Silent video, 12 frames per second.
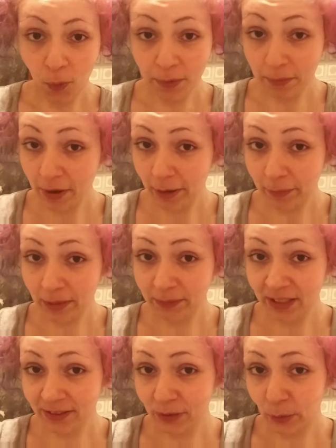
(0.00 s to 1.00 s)
What my
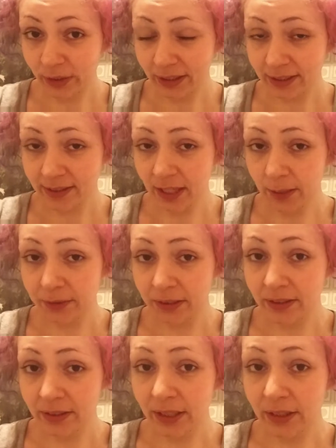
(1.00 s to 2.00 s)
mom doesn't quite accept
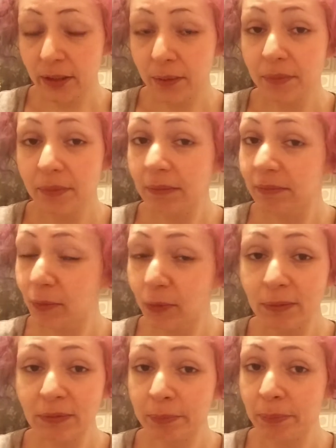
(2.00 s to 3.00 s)
is that
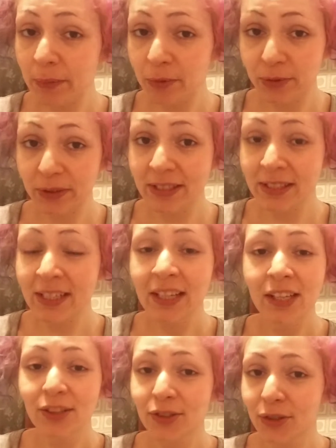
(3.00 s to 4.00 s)
memories
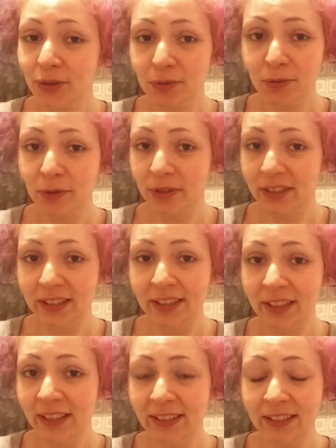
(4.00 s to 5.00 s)
don't
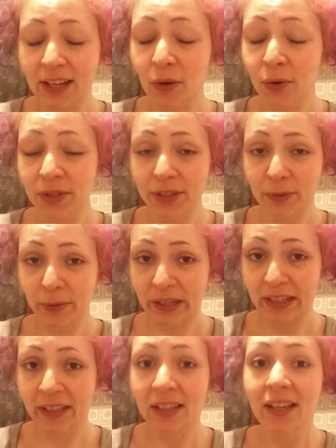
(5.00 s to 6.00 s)
work in a hoarding
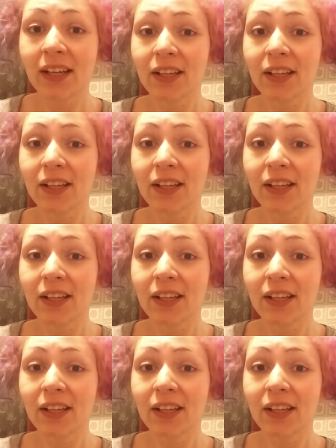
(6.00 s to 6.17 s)
way.